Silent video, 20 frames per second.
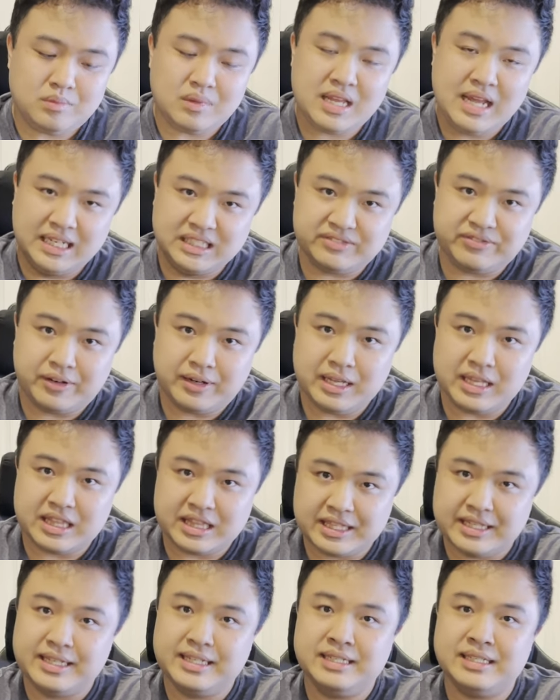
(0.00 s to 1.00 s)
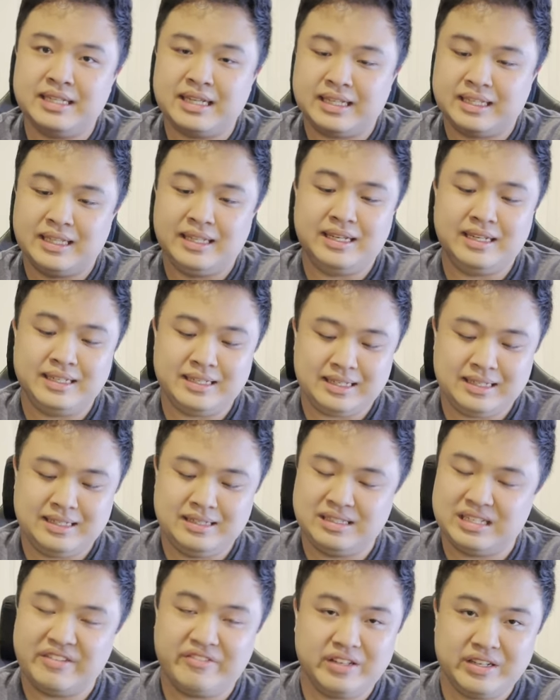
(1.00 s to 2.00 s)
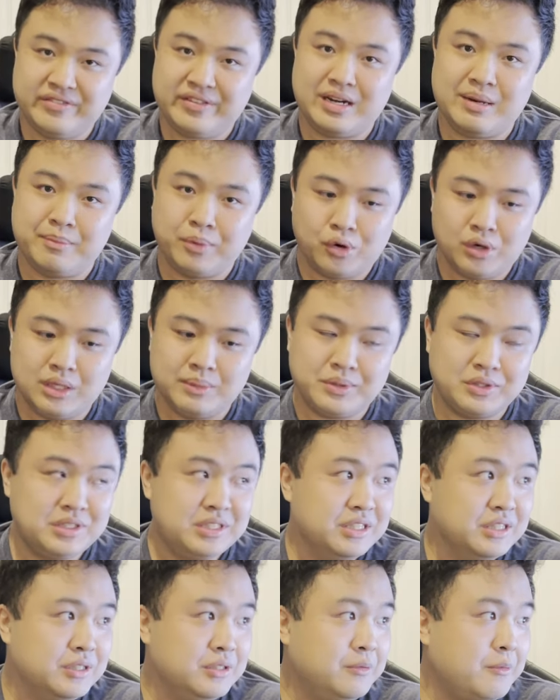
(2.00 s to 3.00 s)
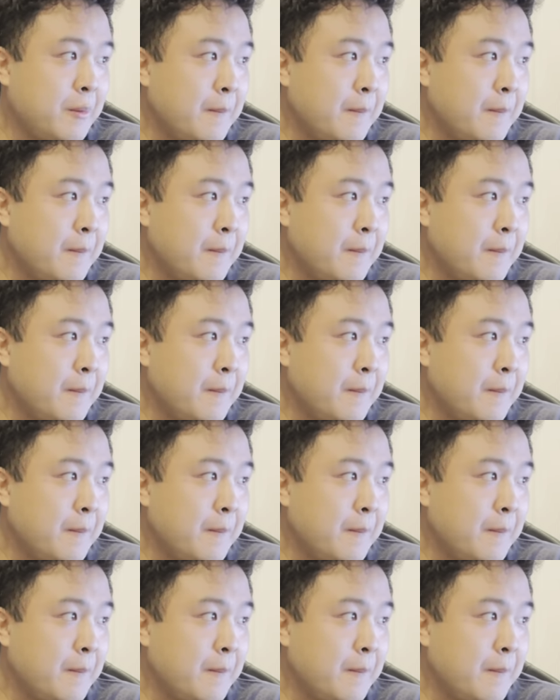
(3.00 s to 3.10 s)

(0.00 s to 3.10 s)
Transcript: And it's very thin and light and definitely very portable too.